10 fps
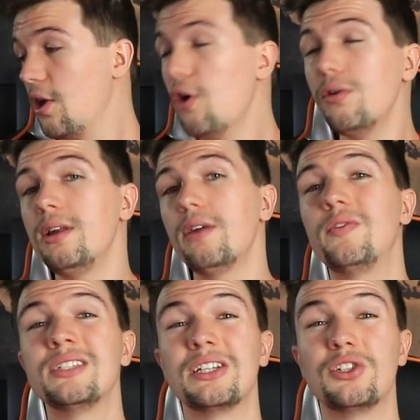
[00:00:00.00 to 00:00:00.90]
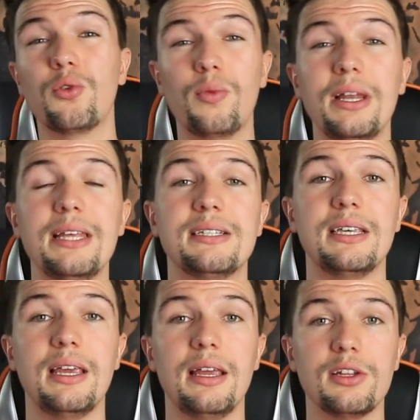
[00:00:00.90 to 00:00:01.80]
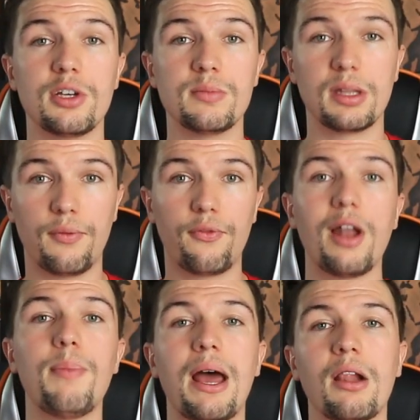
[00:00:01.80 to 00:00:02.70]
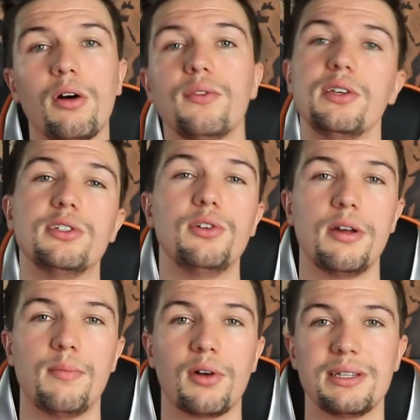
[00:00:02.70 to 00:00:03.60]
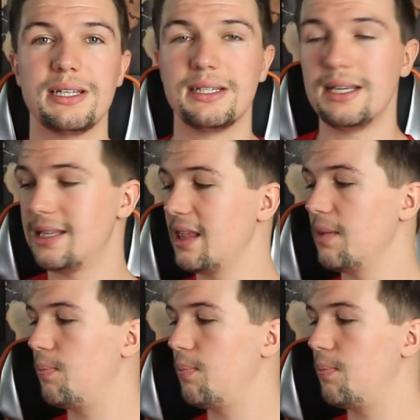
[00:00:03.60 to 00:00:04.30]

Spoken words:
the only difference that you'll really see in terms of the front panel of these studio monitors is that the